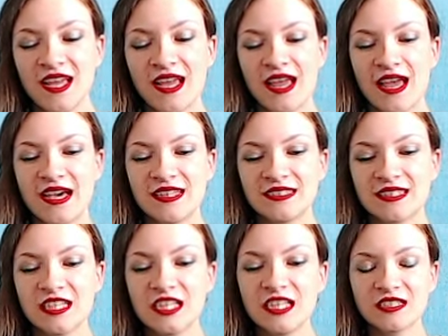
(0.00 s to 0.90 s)
And
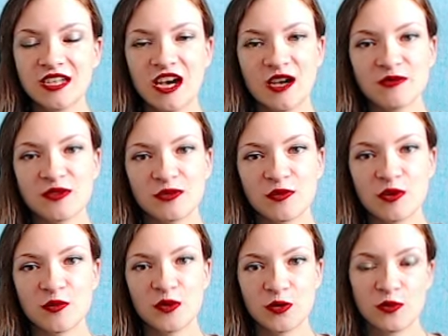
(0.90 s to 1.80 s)
it comes
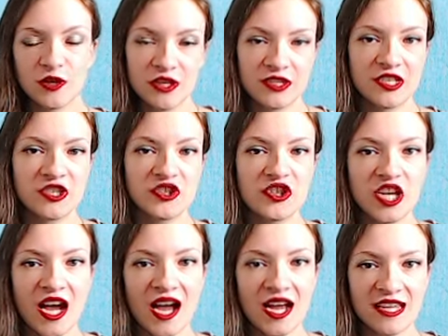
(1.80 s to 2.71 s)
from the word
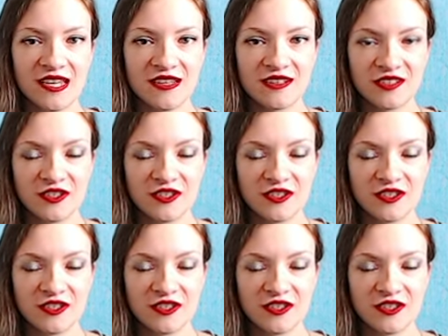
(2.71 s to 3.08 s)
chai.